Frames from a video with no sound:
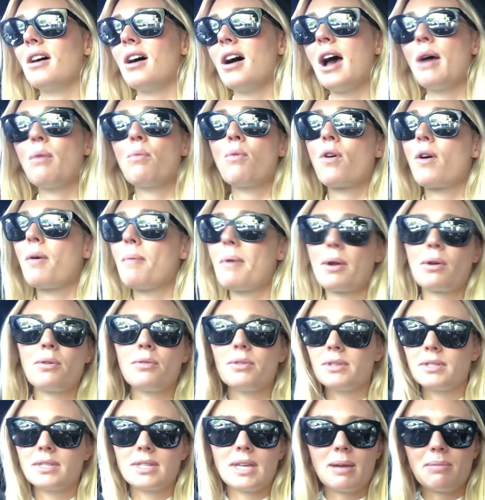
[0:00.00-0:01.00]
I worry about all
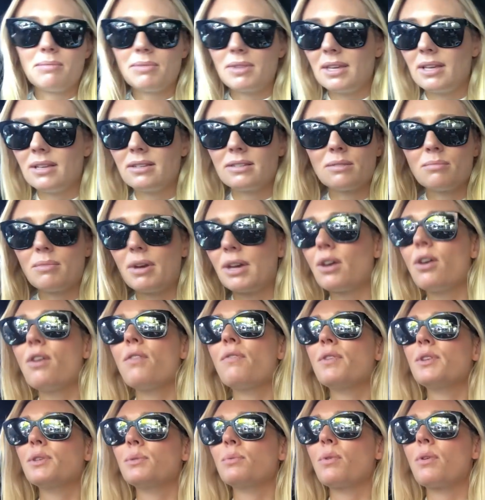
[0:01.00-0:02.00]
the same things that my girlfriends